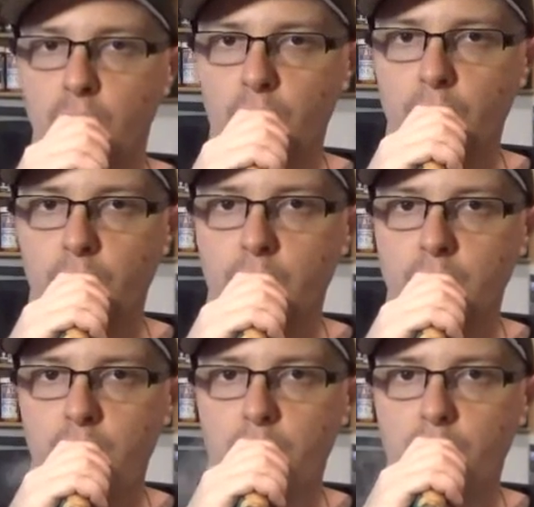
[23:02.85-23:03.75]

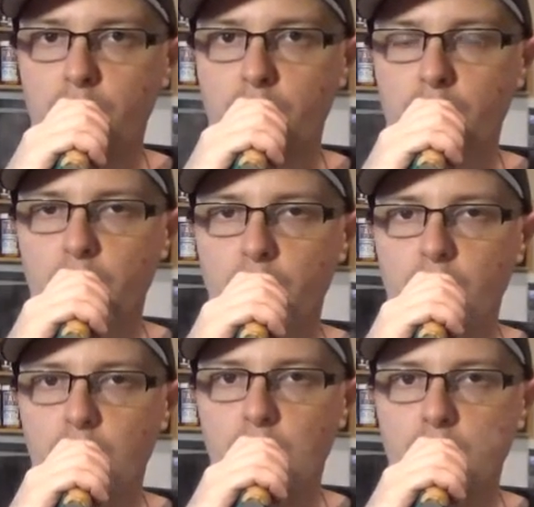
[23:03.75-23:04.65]

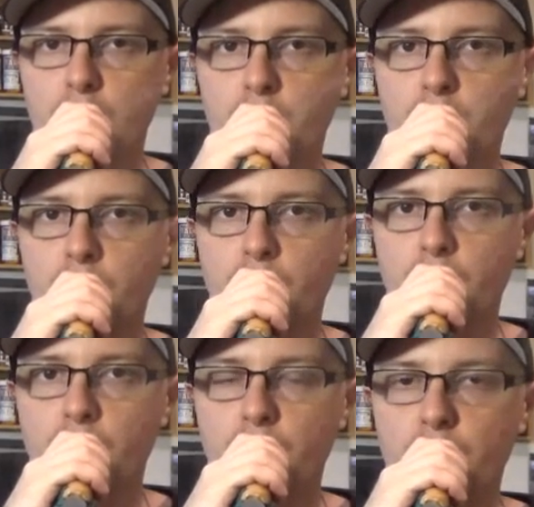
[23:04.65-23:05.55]

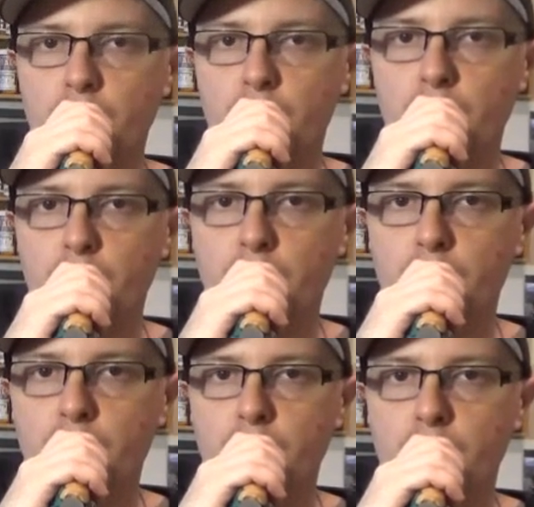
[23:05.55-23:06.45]

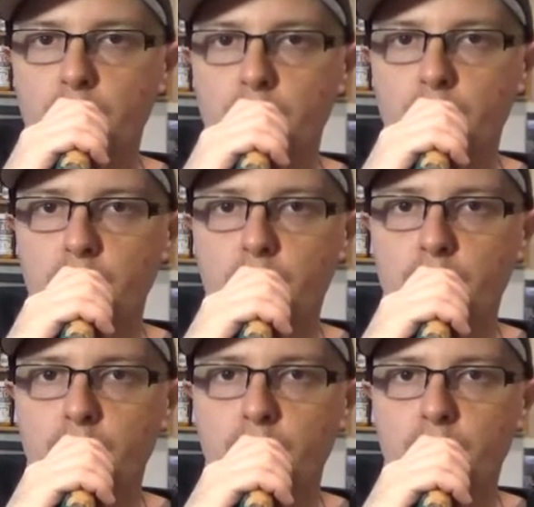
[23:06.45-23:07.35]

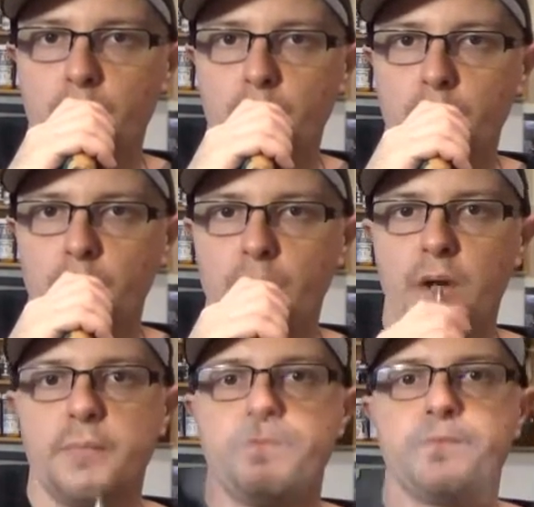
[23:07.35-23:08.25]
No one is speaking in this clip.